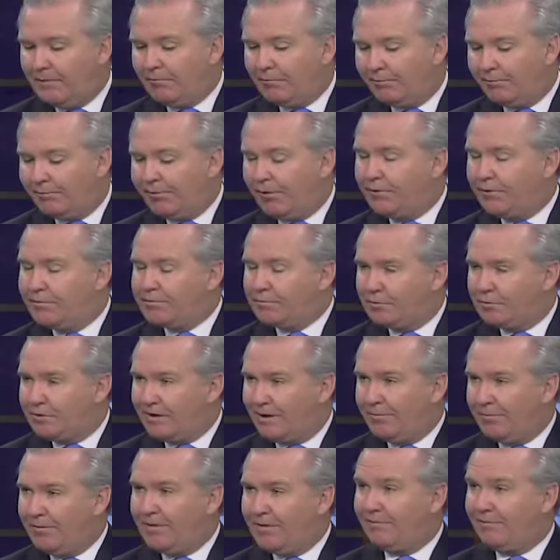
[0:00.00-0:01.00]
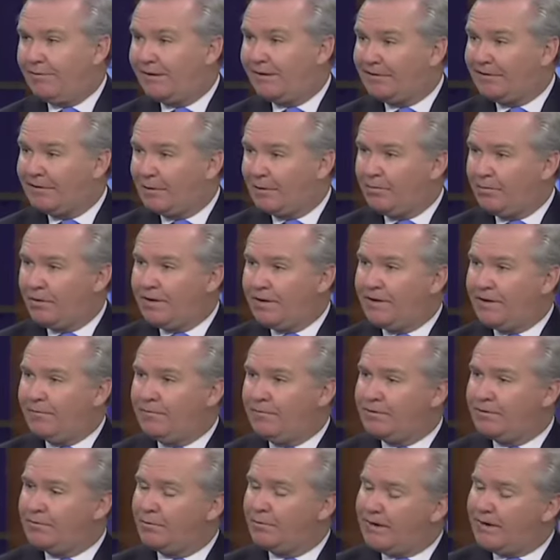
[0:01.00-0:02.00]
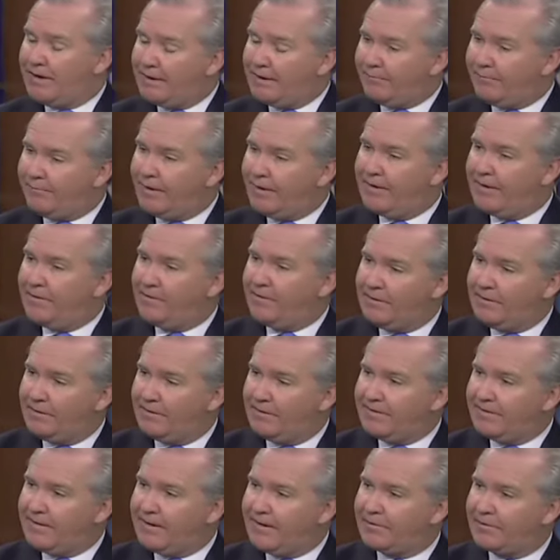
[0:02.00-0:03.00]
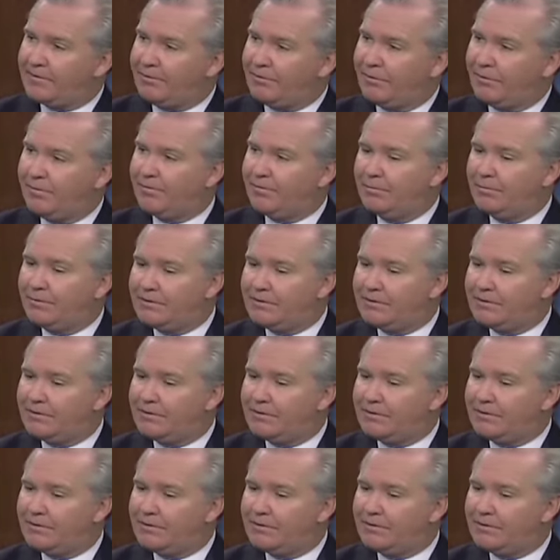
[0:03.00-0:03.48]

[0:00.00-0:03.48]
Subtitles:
where folks will come and invest their money, which will add value to the tax rolls,